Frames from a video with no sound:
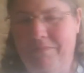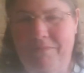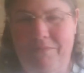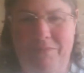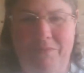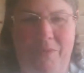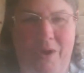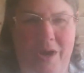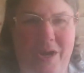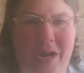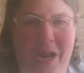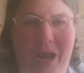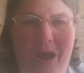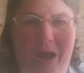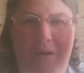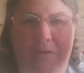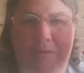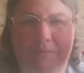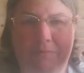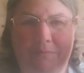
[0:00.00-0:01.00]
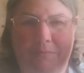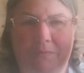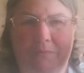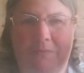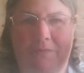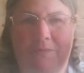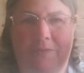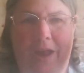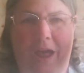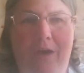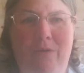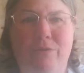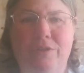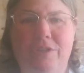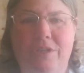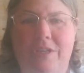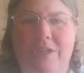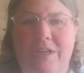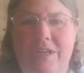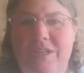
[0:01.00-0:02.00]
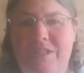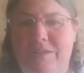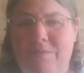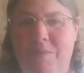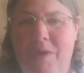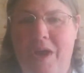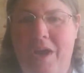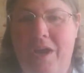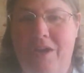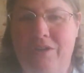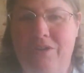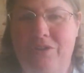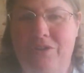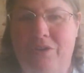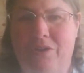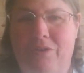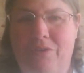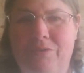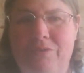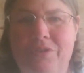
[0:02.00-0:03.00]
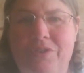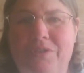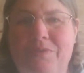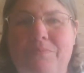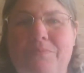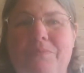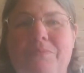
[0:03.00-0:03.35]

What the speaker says: Right now, flowers are the least of my concerns.